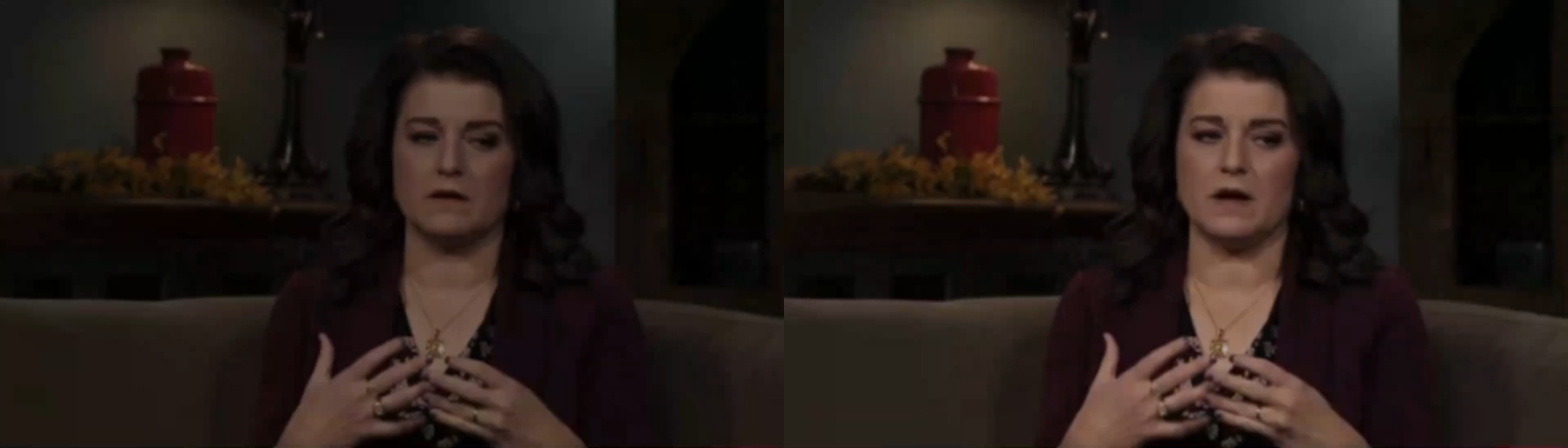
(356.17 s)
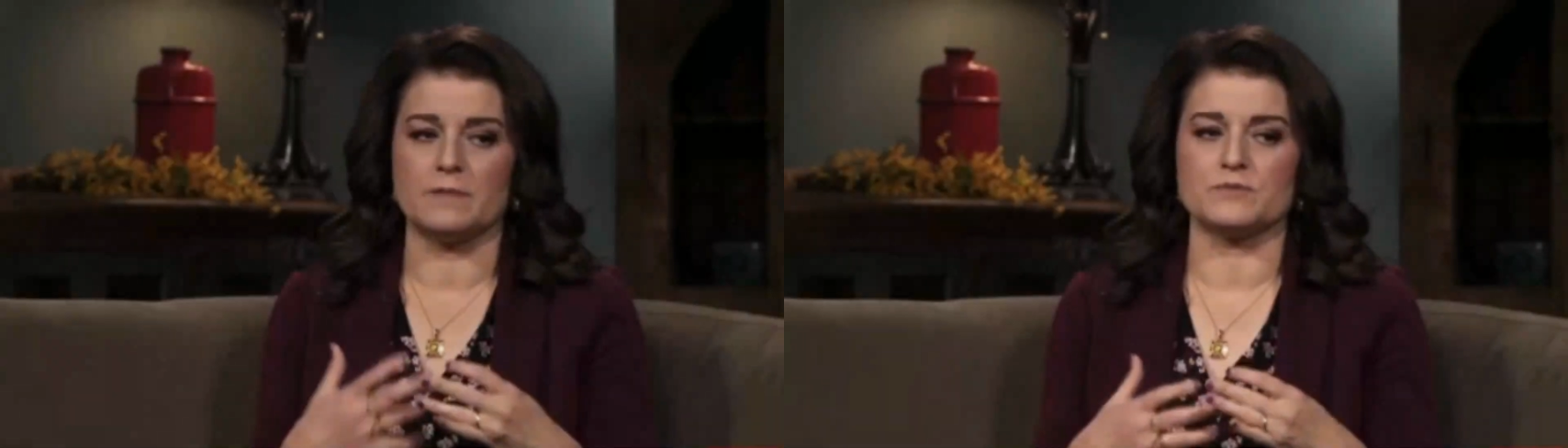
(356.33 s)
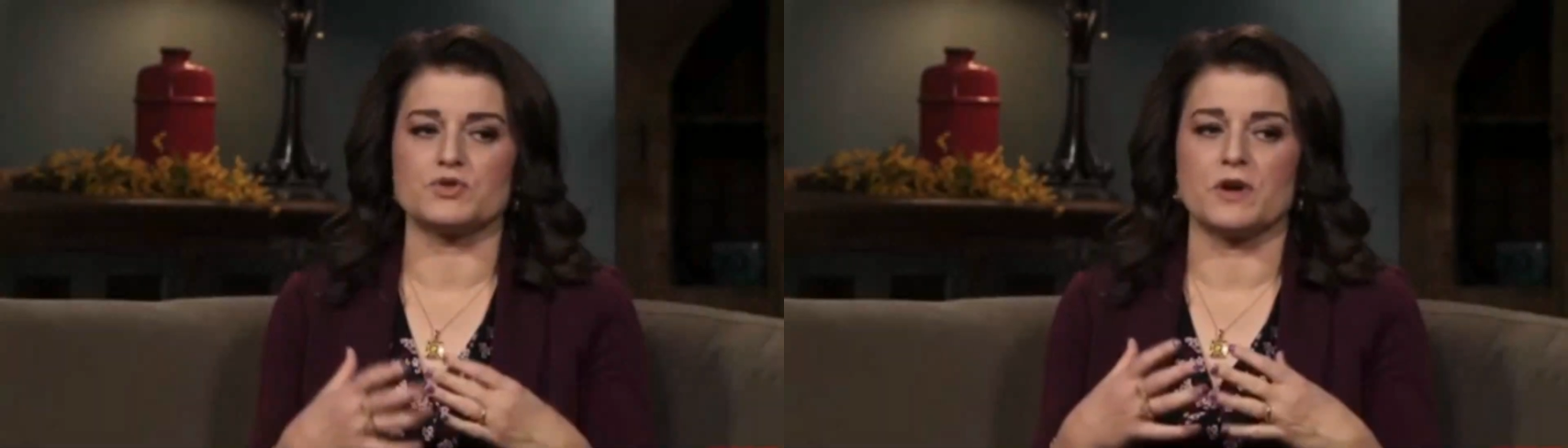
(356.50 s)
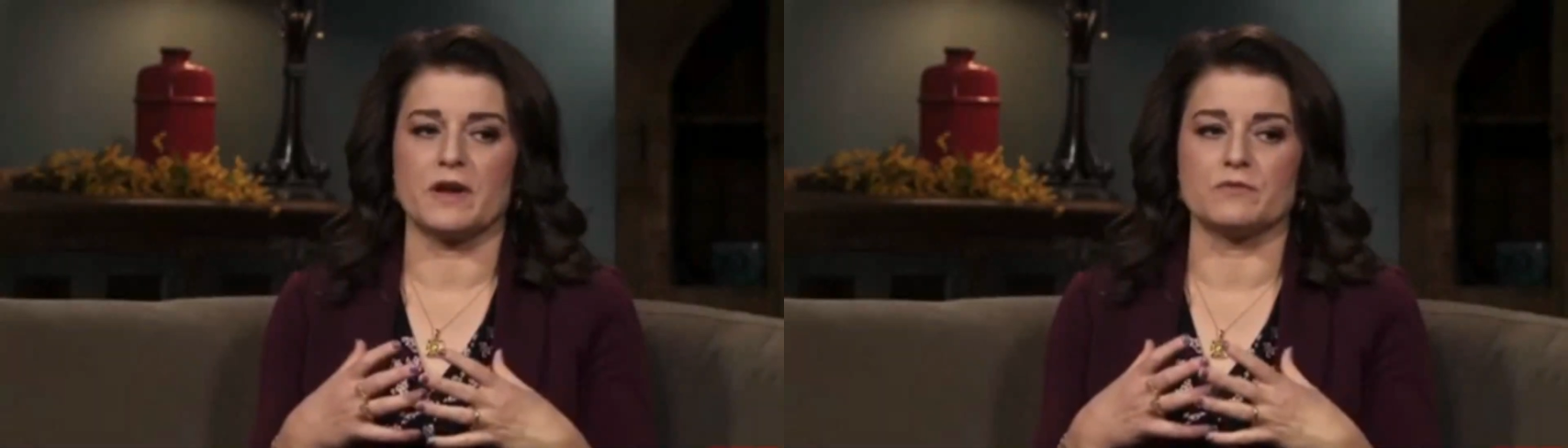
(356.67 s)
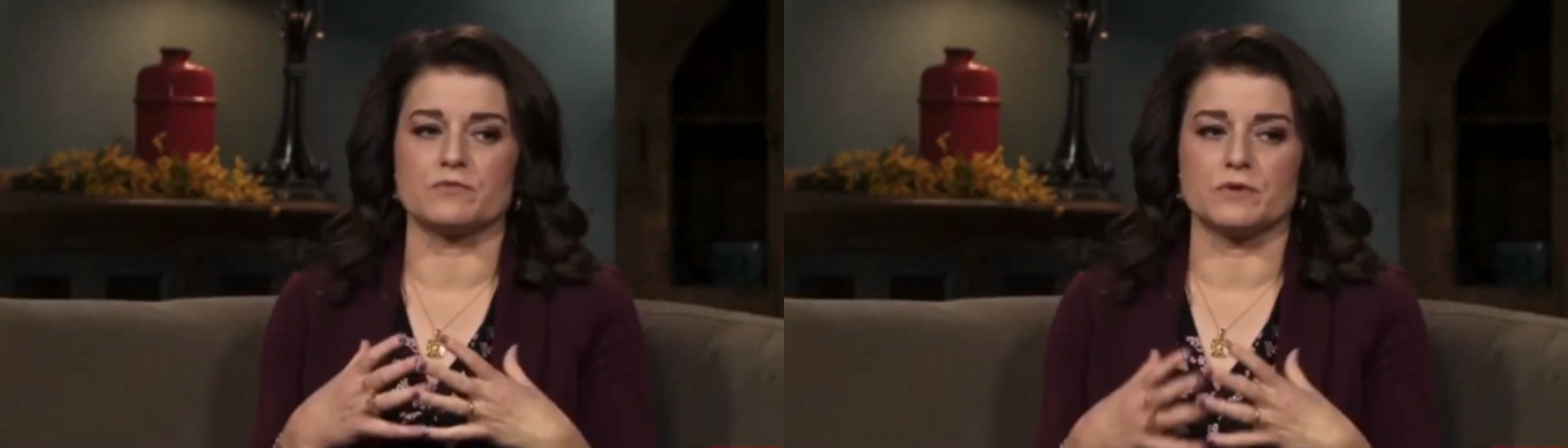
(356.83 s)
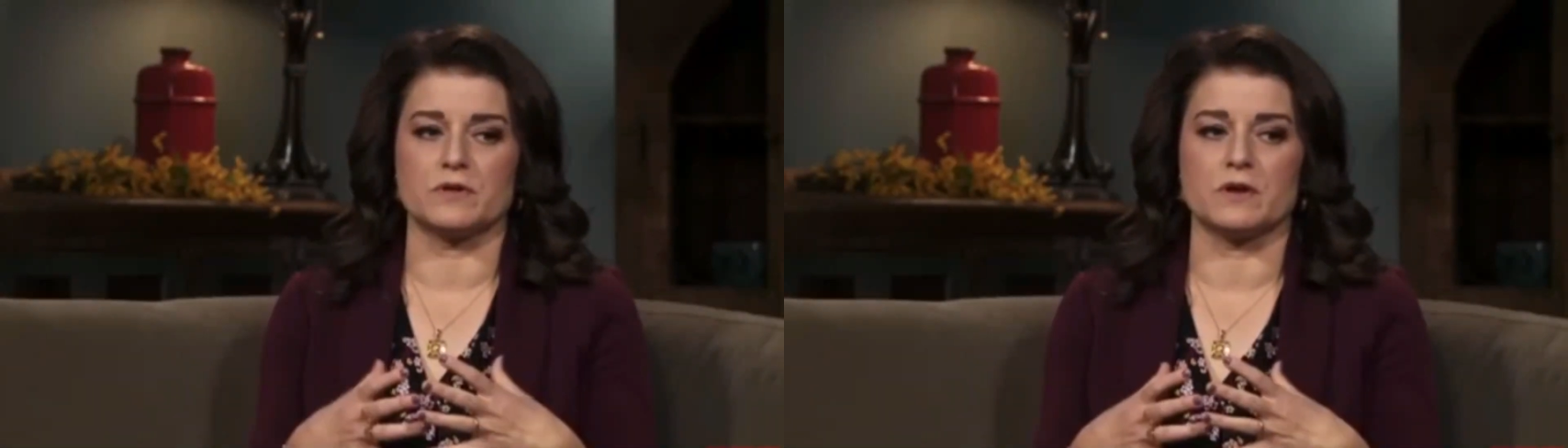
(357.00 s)
One thing
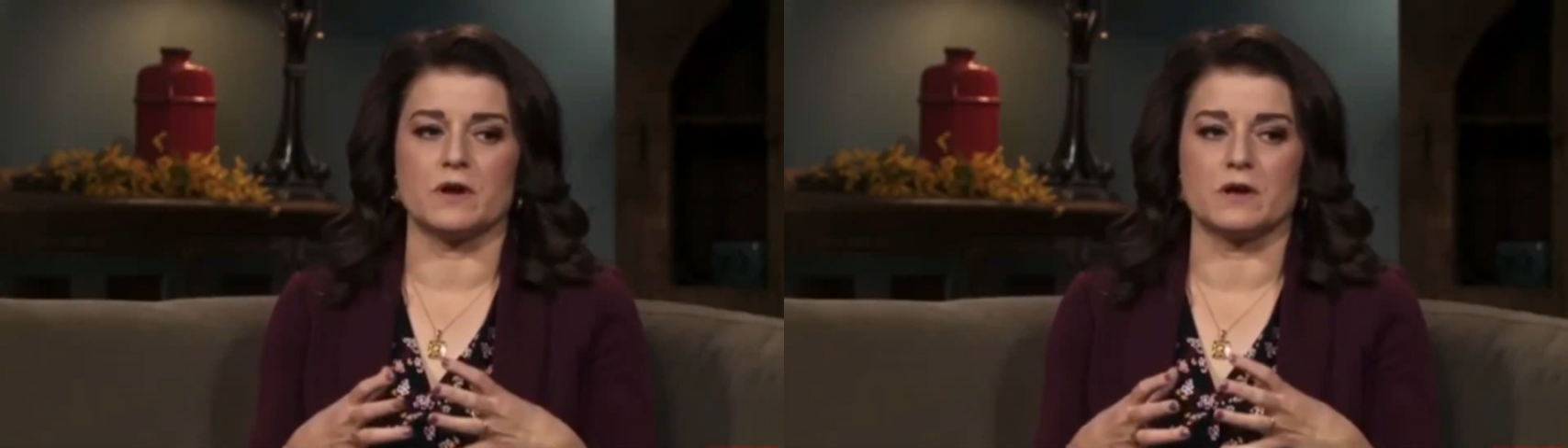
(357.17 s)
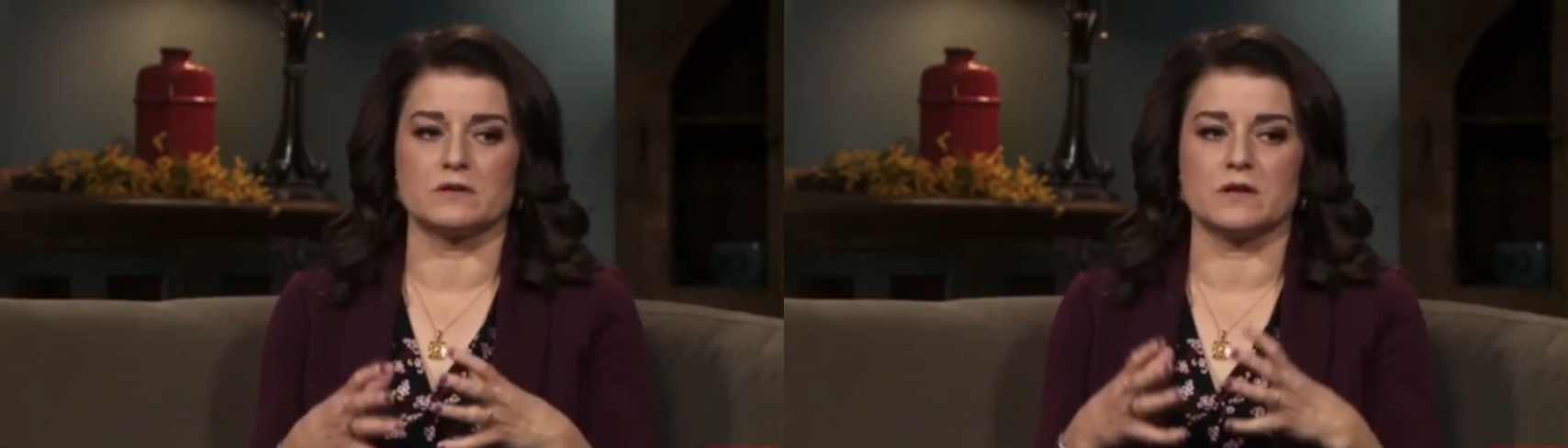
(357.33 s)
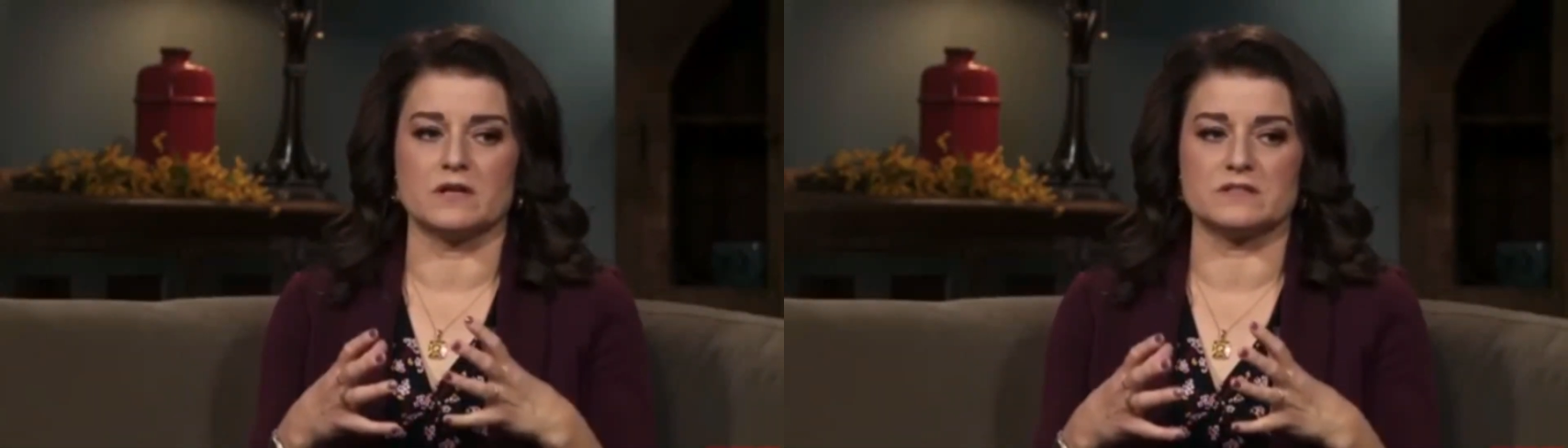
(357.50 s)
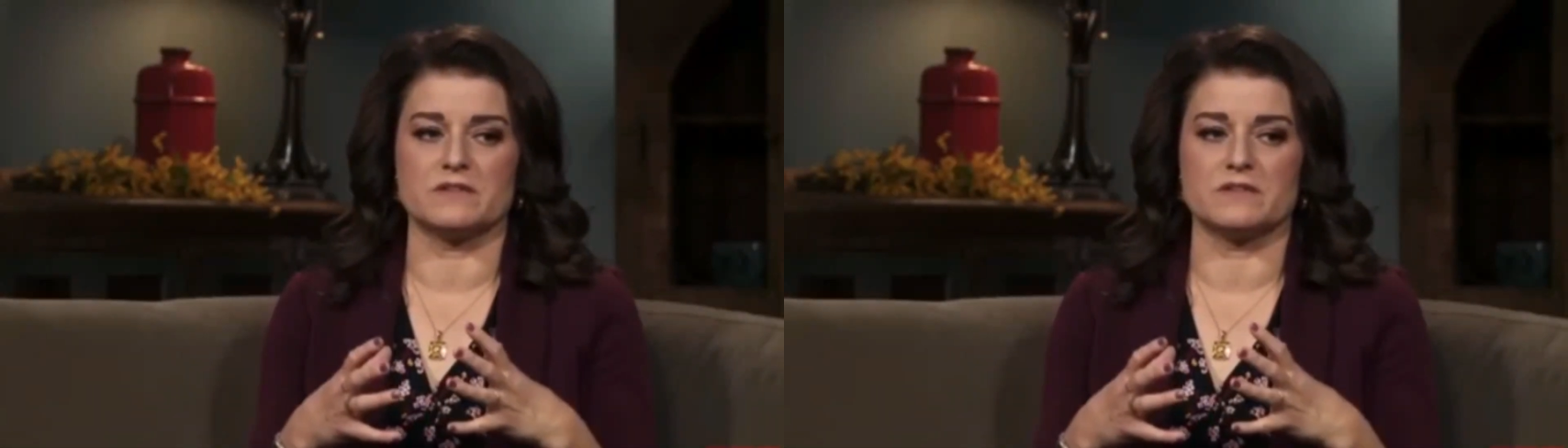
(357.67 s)
becomes certain: